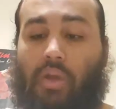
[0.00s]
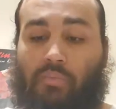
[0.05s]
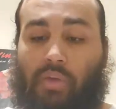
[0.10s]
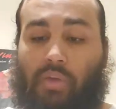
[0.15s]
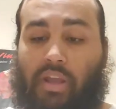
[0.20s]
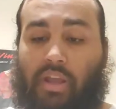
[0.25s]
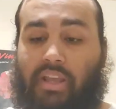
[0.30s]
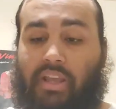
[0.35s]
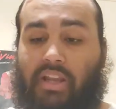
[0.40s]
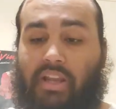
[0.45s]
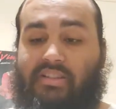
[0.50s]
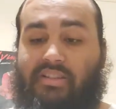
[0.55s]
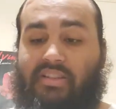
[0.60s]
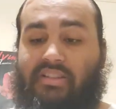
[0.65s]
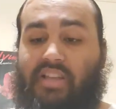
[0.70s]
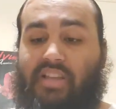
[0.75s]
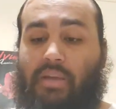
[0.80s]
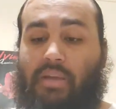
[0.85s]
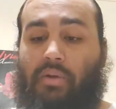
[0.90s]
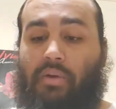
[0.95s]
Again, it
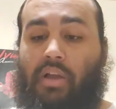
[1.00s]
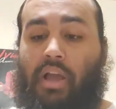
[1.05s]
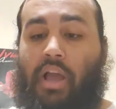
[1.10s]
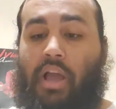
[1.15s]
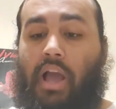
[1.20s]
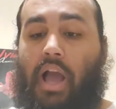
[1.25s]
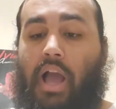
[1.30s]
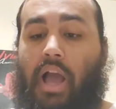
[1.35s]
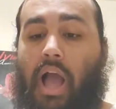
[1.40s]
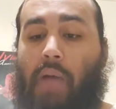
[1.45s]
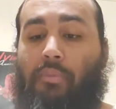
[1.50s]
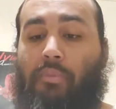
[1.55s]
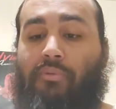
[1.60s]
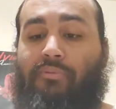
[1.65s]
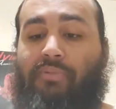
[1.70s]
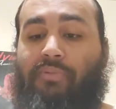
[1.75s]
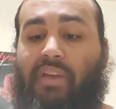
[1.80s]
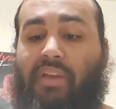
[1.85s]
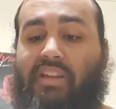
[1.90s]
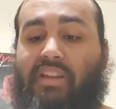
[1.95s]
says, I will
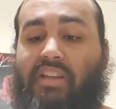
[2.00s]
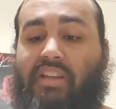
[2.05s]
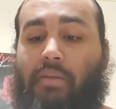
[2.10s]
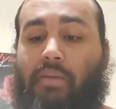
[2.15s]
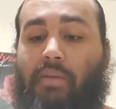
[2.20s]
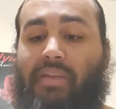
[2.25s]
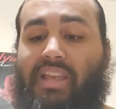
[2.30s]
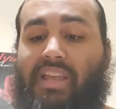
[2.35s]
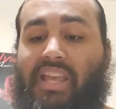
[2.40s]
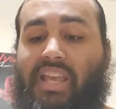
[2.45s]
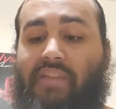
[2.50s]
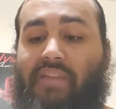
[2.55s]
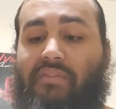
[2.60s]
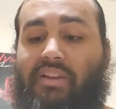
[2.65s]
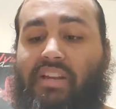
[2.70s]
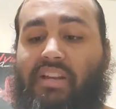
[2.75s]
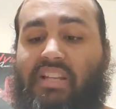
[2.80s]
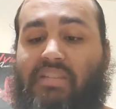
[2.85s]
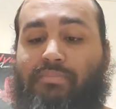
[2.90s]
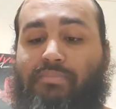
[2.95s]
feed them,
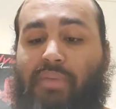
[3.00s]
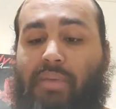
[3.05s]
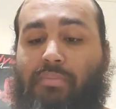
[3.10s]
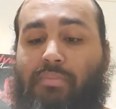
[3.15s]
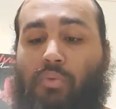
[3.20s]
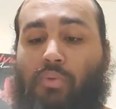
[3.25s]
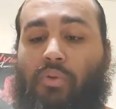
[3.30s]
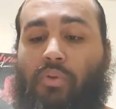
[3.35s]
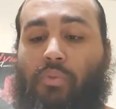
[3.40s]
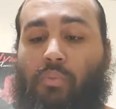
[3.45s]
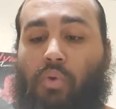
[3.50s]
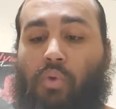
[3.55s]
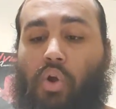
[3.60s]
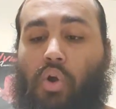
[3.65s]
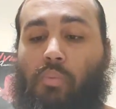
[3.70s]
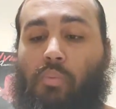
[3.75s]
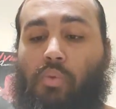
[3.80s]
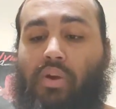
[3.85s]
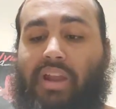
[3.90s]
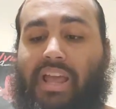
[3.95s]
even this people, with
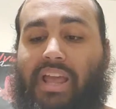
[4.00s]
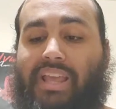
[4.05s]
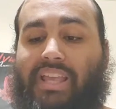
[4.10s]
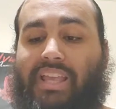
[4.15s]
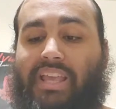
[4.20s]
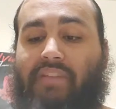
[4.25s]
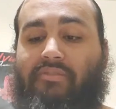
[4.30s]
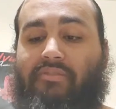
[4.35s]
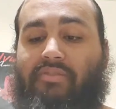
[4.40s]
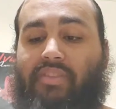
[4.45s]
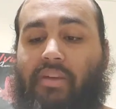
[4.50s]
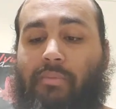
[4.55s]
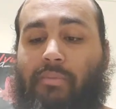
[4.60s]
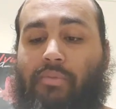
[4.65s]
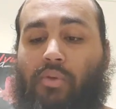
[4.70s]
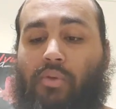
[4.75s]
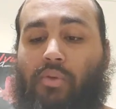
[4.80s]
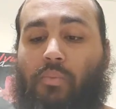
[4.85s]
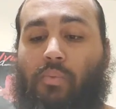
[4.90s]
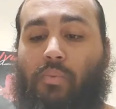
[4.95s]
wormwood, and give them
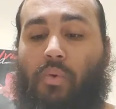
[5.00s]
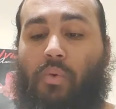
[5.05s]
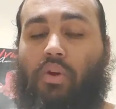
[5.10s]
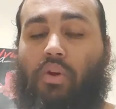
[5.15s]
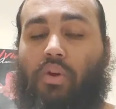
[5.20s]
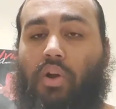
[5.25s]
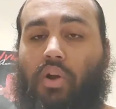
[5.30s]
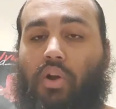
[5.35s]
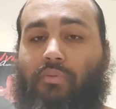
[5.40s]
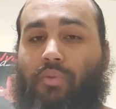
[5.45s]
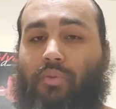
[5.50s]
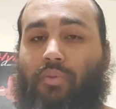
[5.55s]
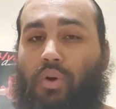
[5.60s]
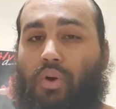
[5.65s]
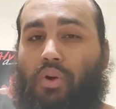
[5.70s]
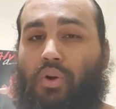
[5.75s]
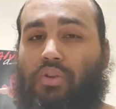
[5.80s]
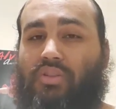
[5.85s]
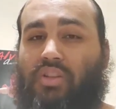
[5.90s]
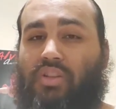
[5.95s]
the water of
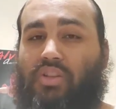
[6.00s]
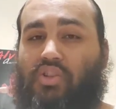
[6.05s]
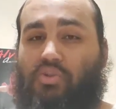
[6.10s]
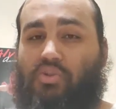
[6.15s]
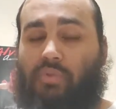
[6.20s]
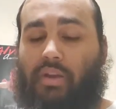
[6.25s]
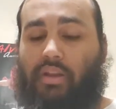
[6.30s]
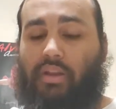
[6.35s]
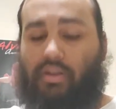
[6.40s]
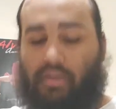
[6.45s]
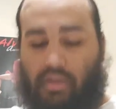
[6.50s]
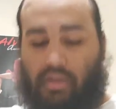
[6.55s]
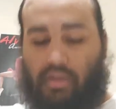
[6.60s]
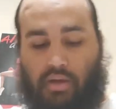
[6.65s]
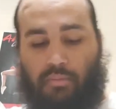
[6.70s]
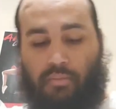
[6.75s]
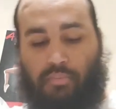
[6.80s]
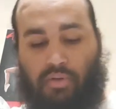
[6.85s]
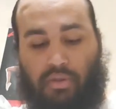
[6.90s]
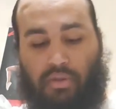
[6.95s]
gall to drink.
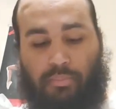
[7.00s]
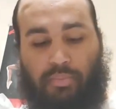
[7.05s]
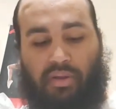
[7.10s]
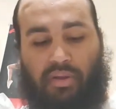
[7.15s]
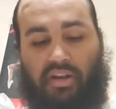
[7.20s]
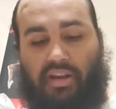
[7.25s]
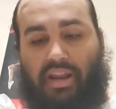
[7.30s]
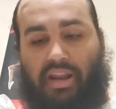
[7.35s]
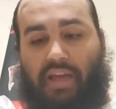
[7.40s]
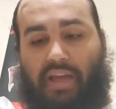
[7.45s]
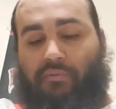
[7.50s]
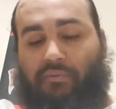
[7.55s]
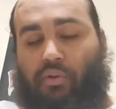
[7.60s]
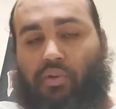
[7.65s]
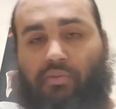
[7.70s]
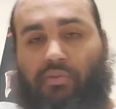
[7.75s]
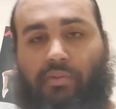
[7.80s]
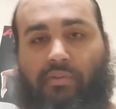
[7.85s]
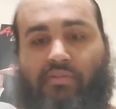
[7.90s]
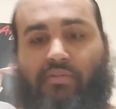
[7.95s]
Put a pin in that,
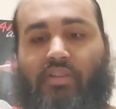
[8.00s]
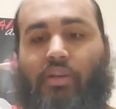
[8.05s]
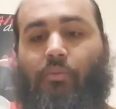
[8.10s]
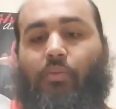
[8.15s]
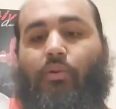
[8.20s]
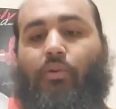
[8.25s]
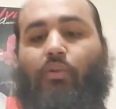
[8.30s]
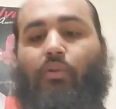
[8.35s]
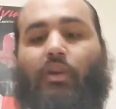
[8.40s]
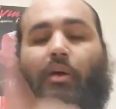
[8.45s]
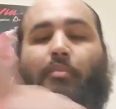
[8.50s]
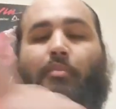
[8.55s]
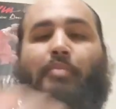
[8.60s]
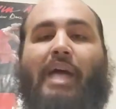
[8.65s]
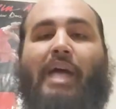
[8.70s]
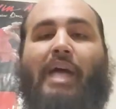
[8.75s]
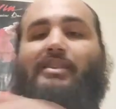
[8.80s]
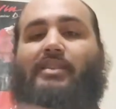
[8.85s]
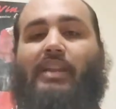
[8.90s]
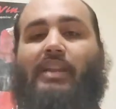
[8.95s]
verse 15. We're going to come
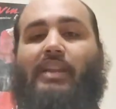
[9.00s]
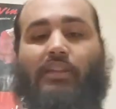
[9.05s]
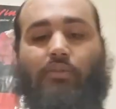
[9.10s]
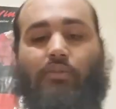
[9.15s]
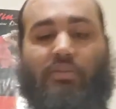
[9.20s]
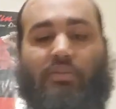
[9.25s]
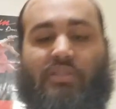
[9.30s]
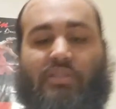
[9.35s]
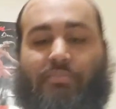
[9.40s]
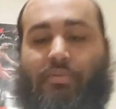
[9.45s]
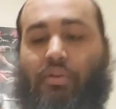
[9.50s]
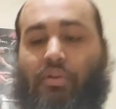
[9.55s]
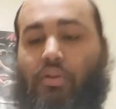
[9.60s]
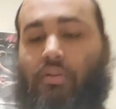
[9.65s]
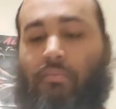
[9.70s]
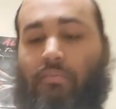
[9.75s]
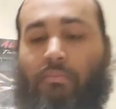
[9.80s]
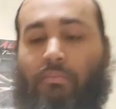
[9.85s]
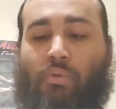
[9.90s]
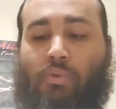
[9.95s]
back to that through the Spirit,
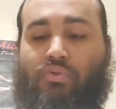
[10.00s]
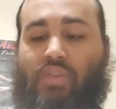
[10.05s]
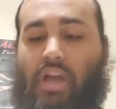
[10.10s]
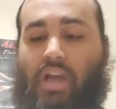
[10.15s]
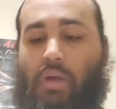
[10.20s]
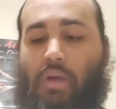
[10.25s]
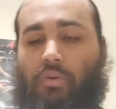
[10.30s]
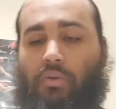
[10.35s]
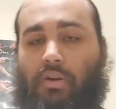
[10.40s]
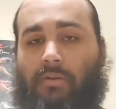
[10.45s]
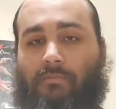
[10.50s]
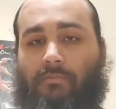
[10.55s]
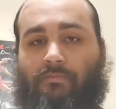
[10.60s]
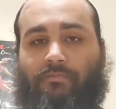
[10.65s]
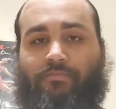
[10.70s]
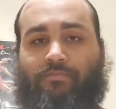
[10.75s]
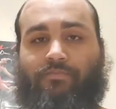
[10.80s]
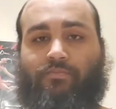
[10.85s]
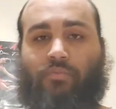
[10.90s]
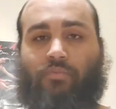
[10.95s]
Most High one.
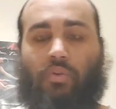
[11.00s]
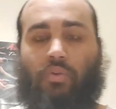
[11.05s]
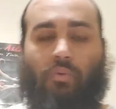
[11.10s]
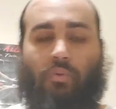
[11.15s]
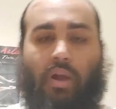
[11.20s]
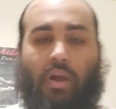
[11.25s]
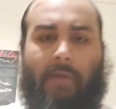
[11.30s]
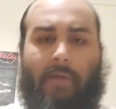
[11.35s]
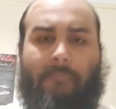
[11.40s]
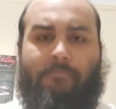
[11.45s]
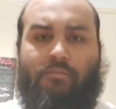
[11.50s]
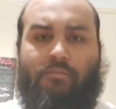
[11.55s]
Right?